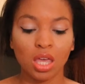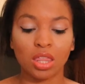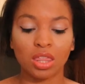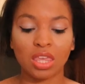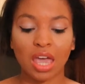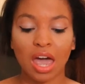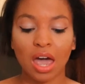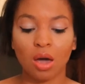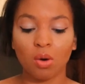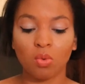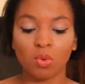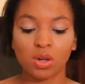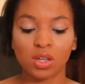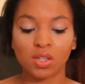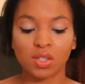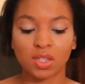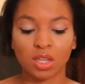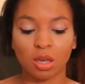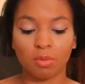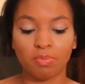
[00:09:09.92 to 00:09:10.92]
That
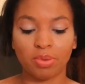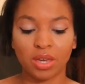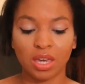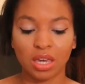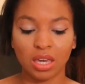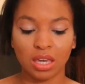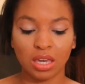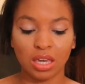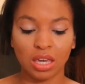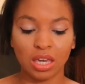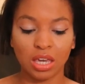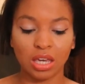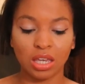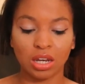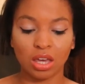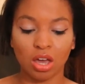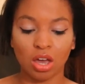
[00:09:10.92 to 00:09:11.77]
was a pain